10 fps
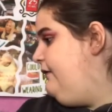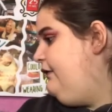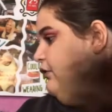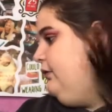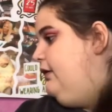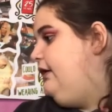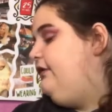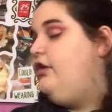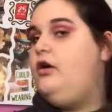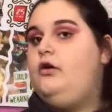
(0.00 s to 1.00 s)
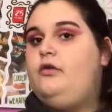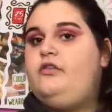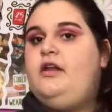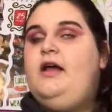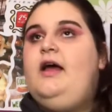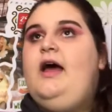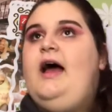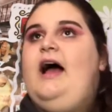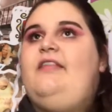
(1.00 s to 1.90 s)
this one is Host. I